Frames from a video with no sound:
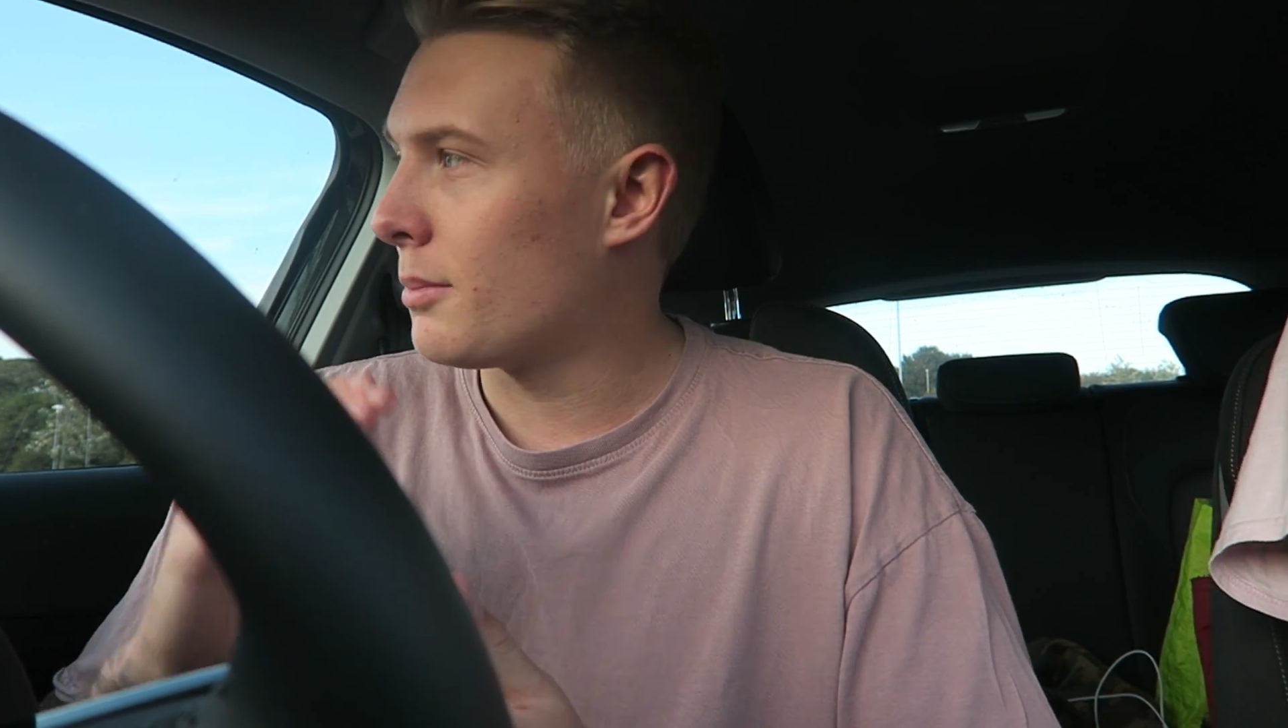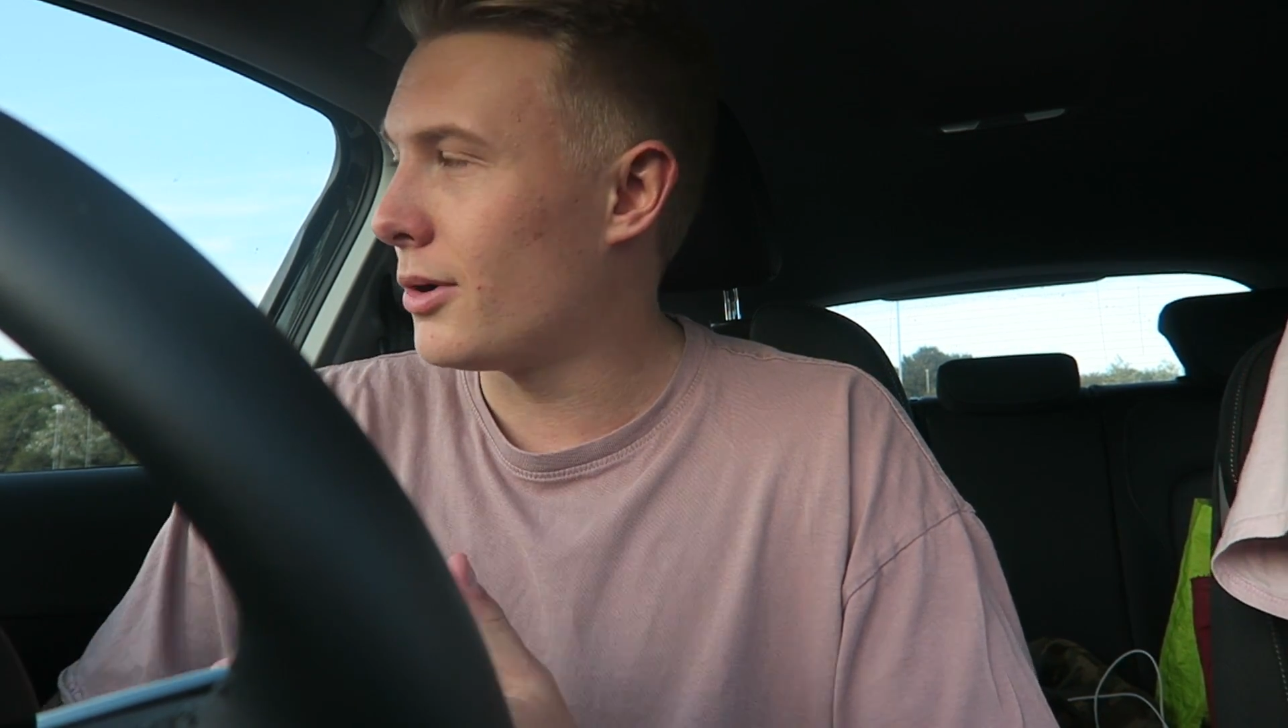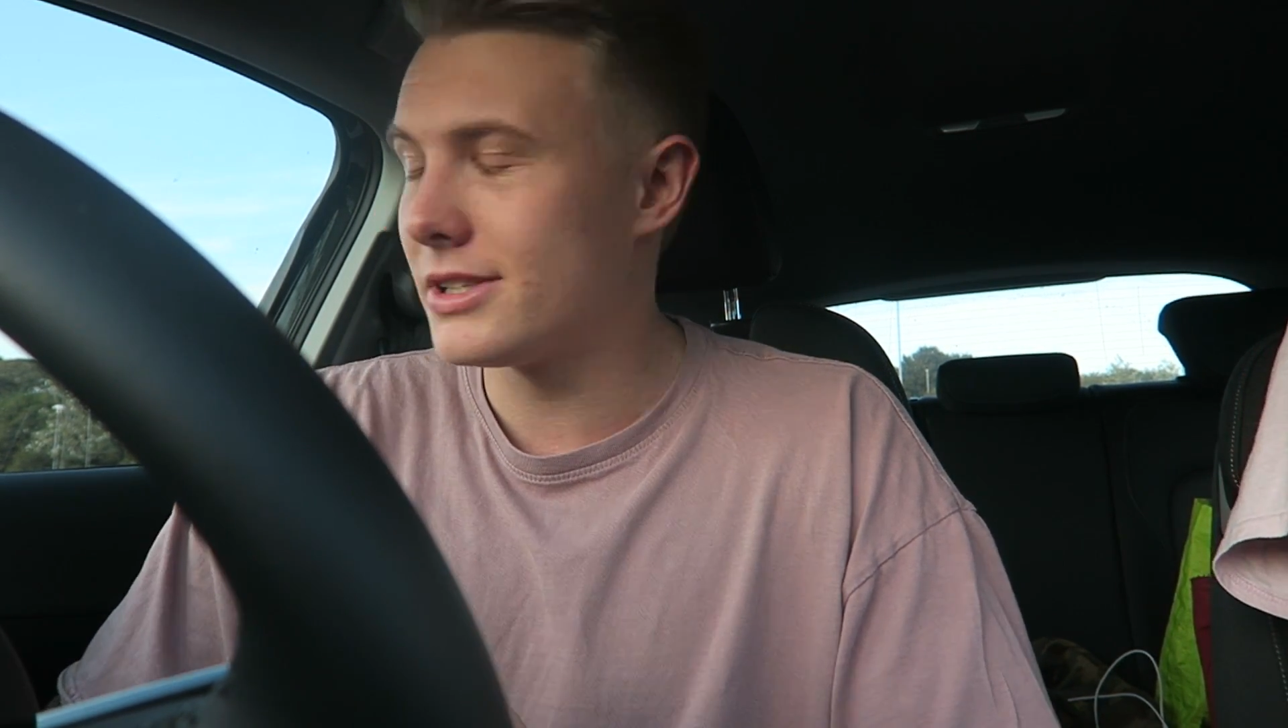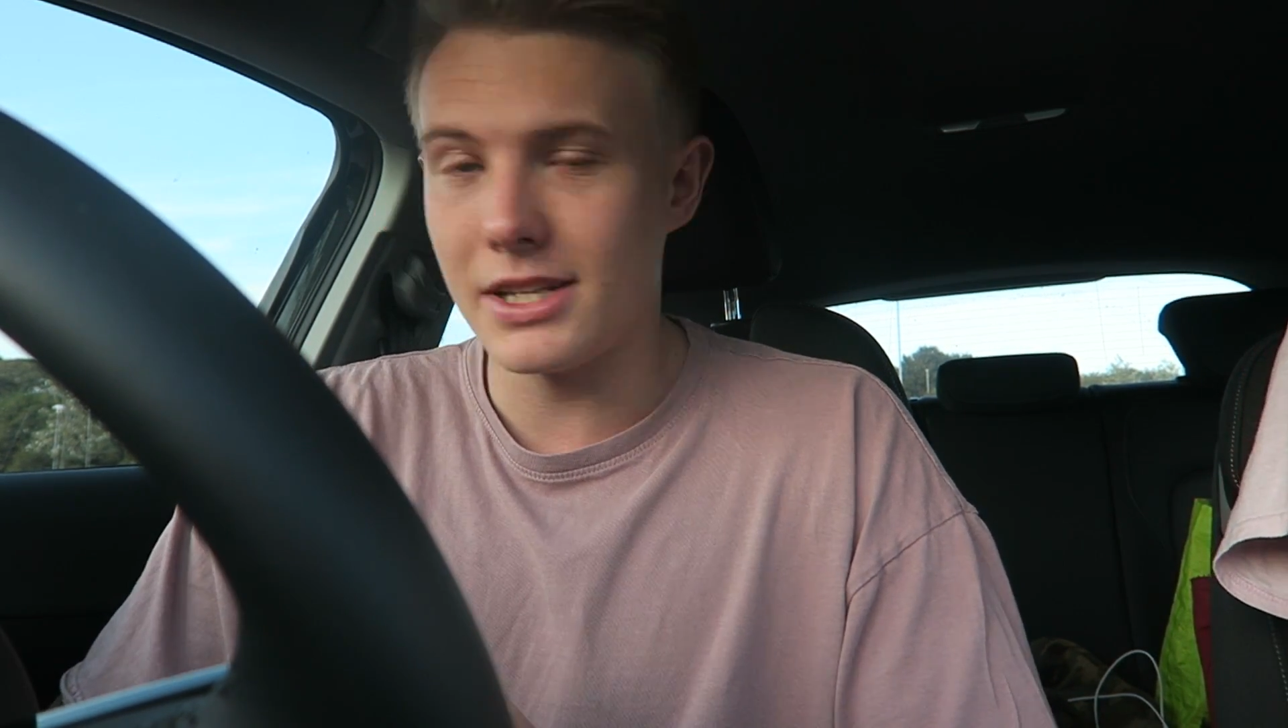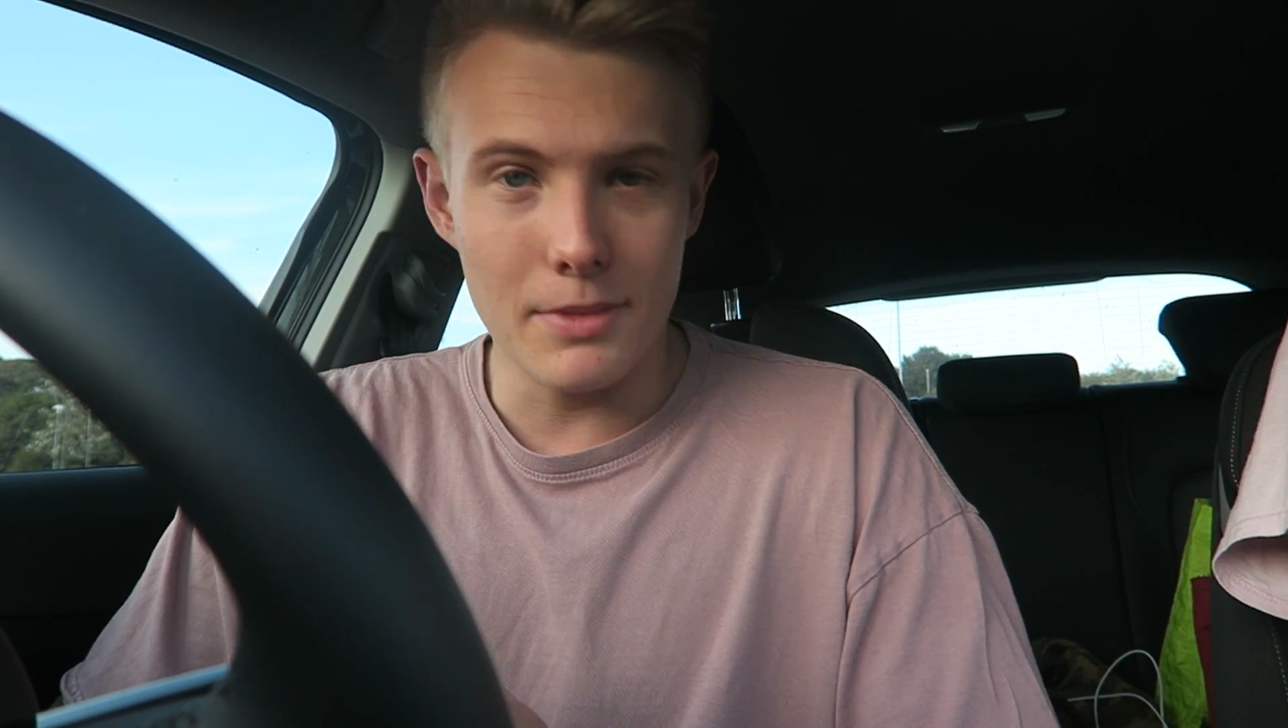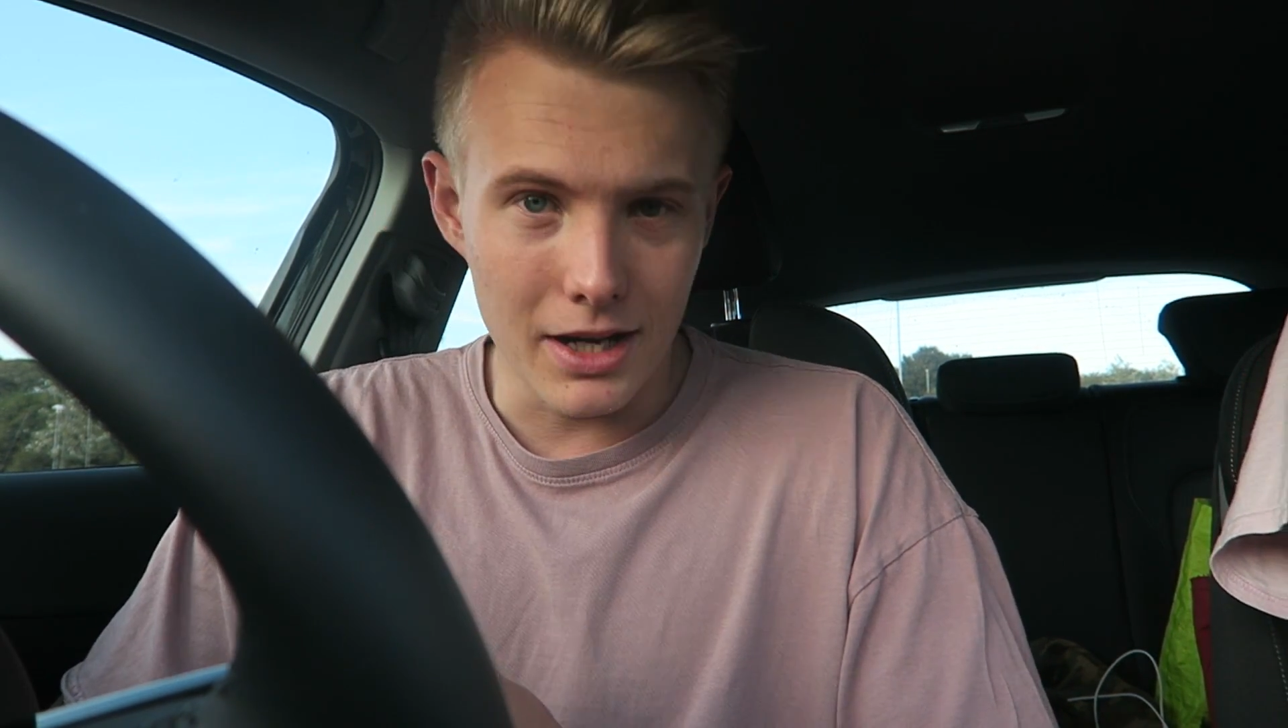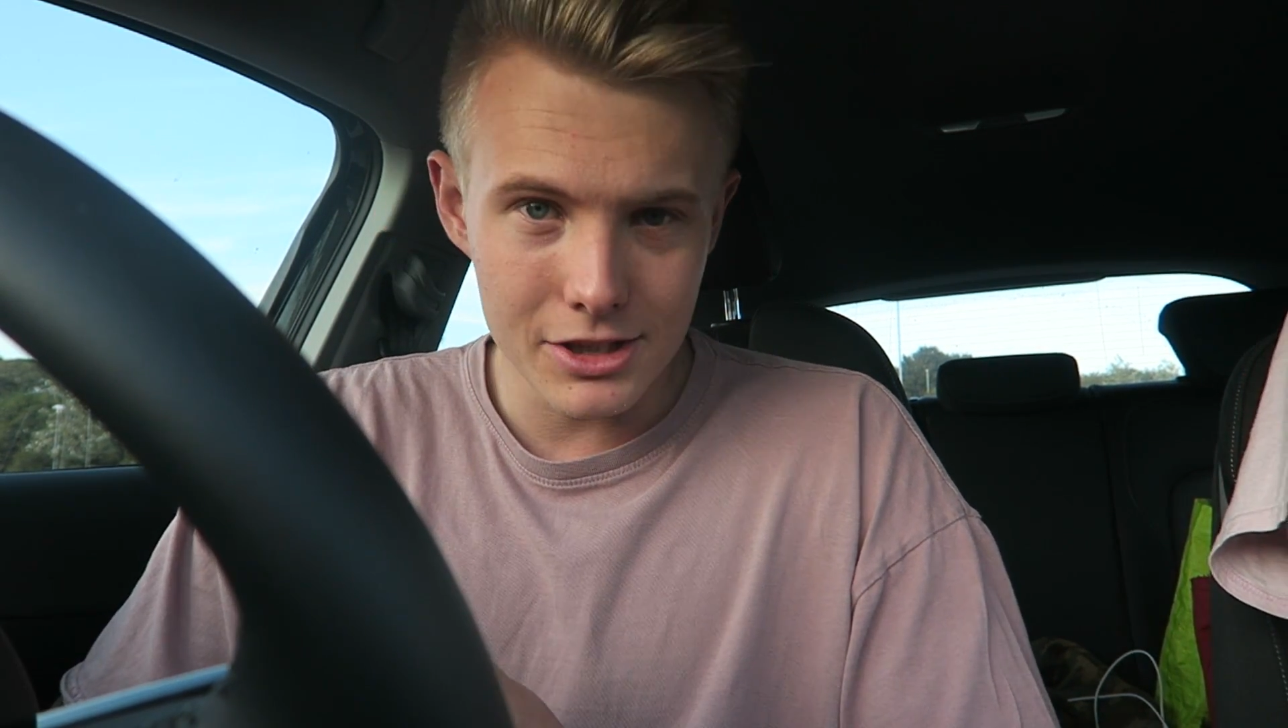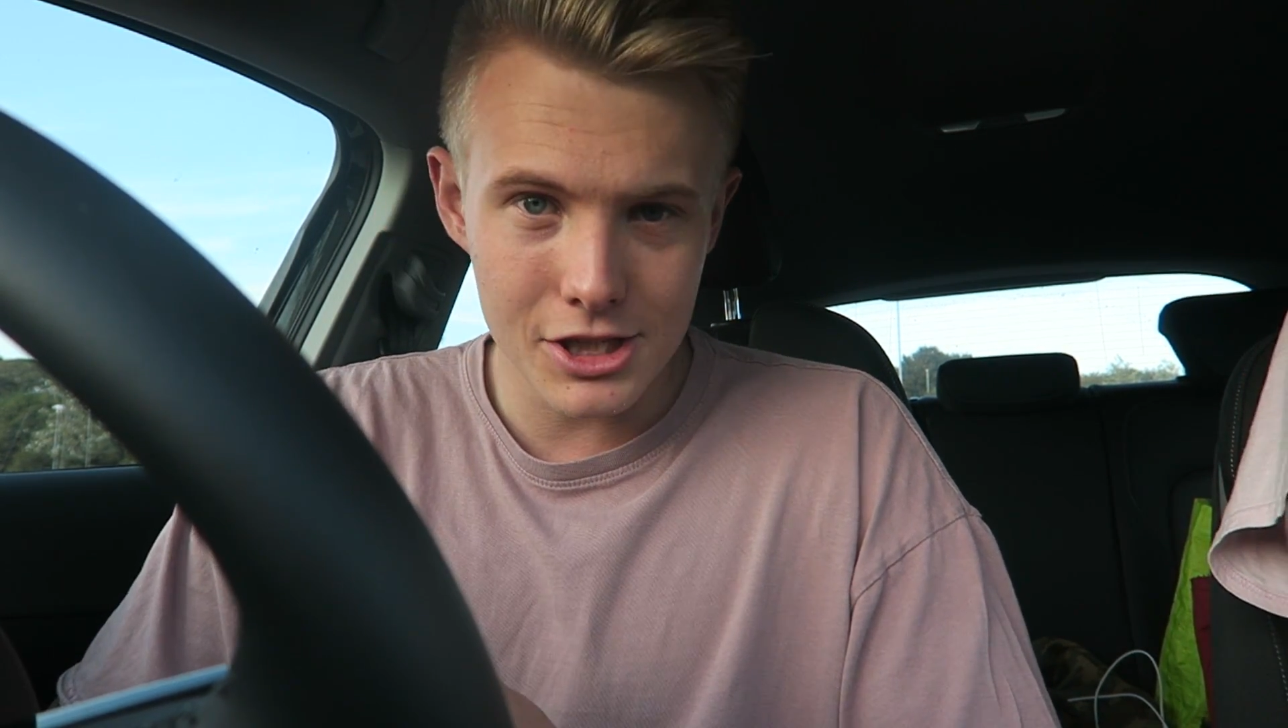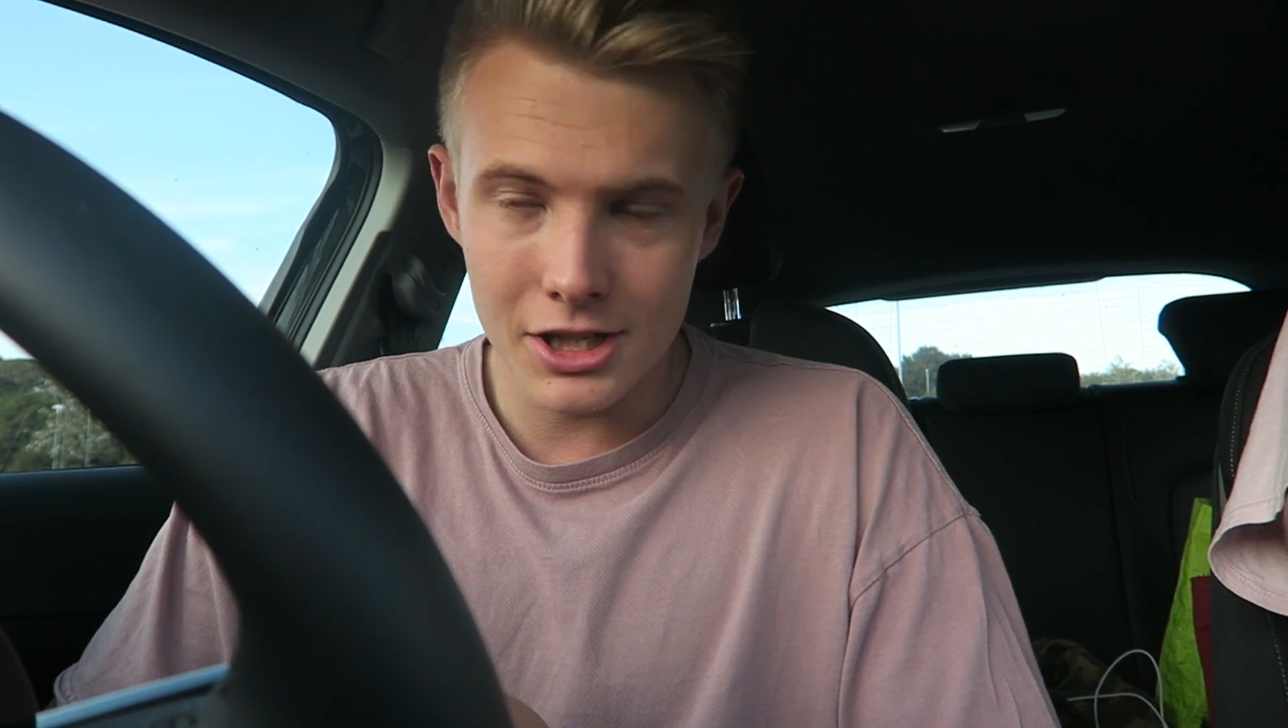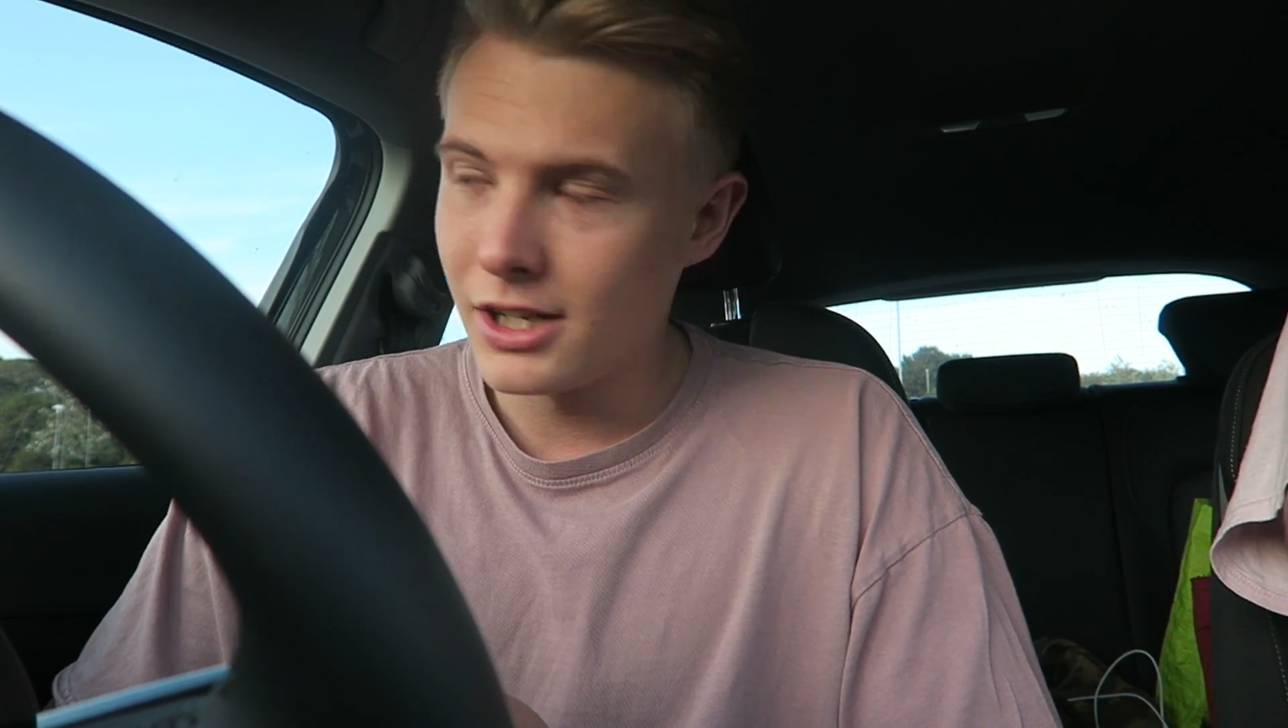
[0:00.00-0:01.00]
pretty
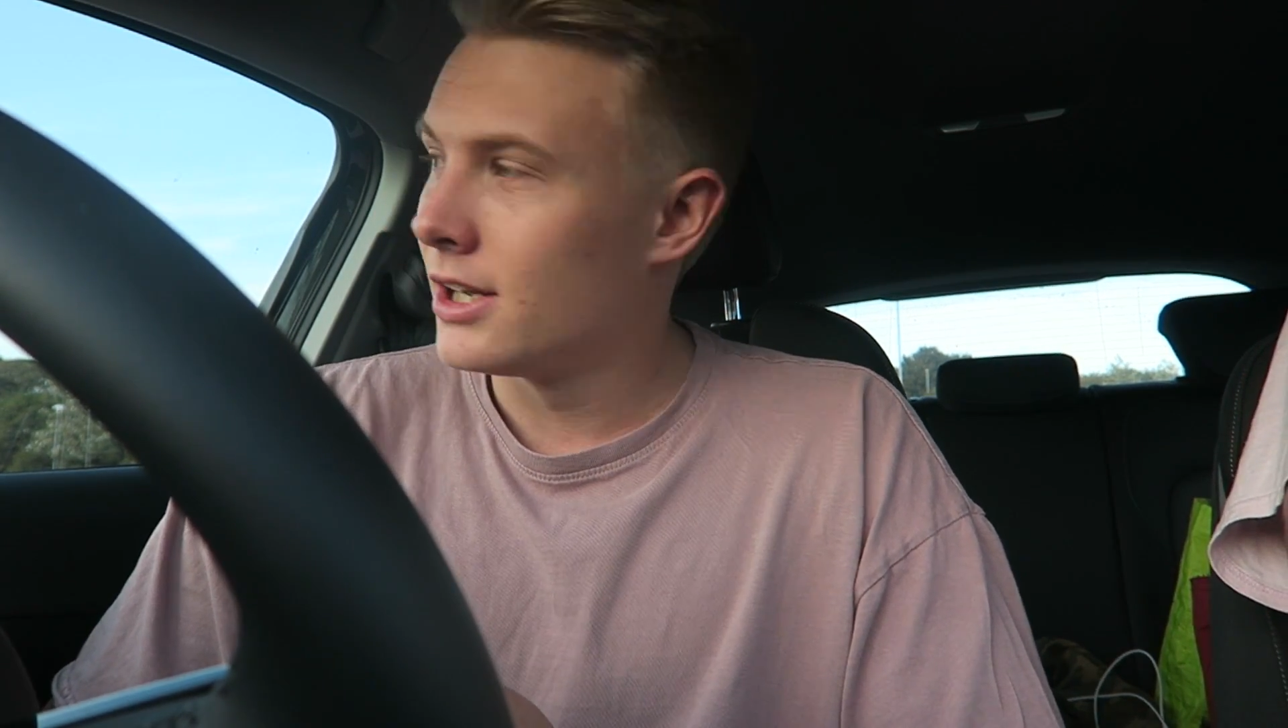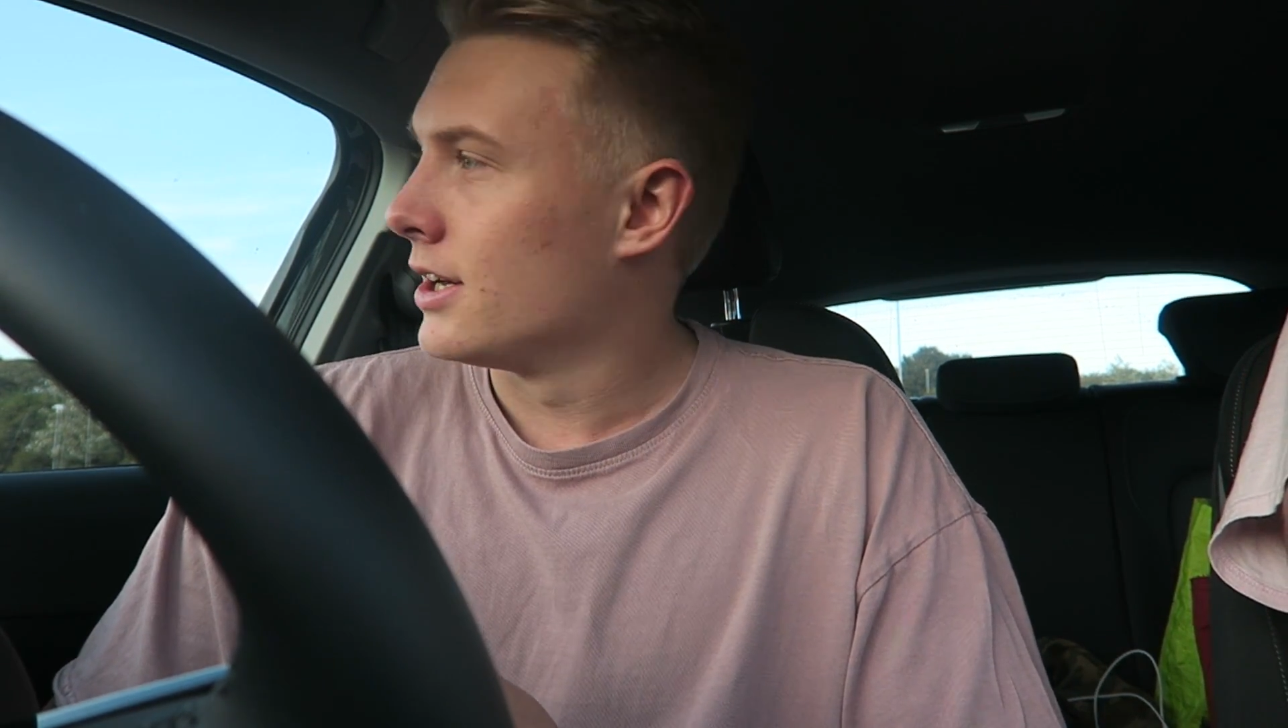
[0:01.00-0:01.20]
much